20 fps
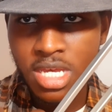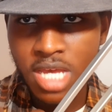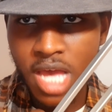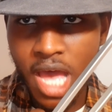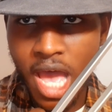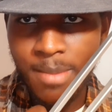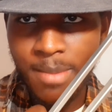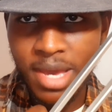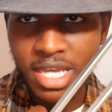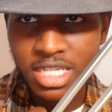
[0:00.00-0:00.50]

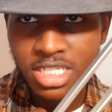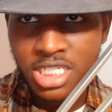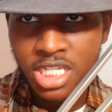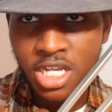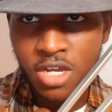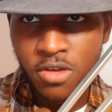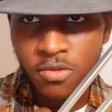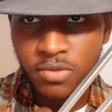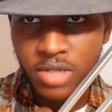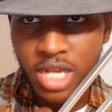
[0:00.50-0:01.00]
I
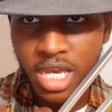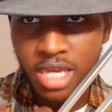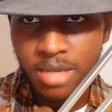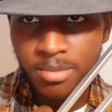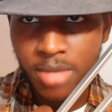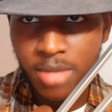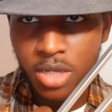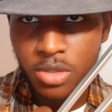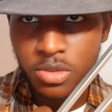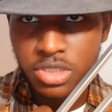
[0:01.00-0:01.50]
myself, like
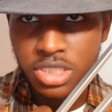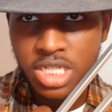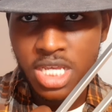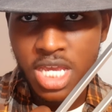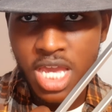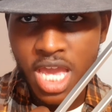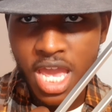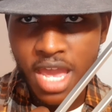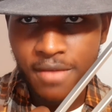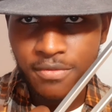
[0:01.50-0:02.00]
most,
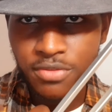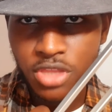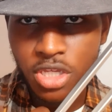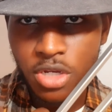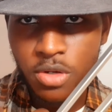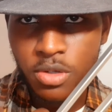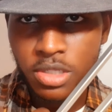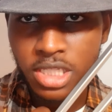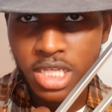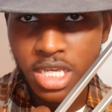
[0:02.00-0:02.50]
have
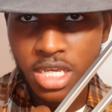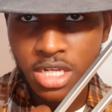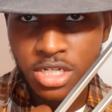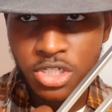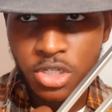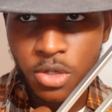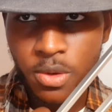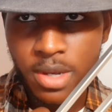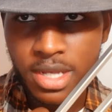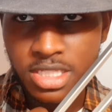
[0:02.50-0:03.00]
thoroughly
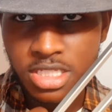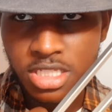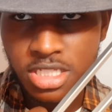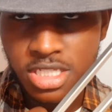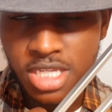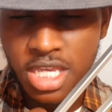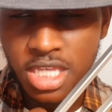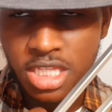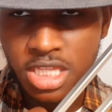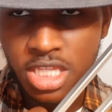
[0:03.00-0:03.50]
enjoyed
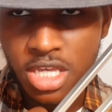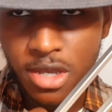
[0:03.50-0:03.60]
seeing the